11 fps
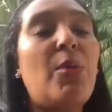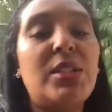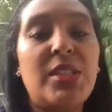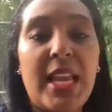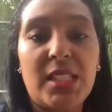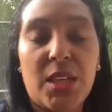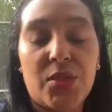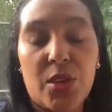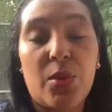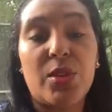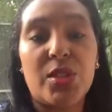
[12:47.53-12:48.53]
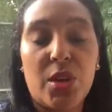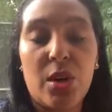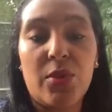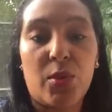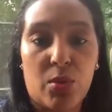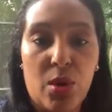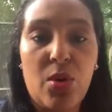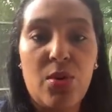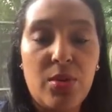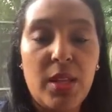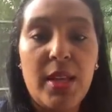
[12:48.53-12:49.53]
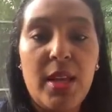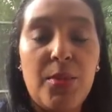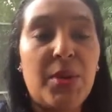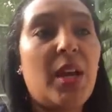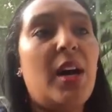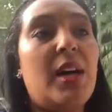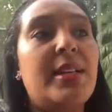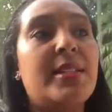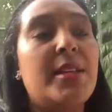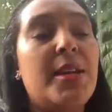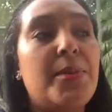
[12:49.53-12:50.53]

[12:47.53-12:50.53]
would take such a reserved role, because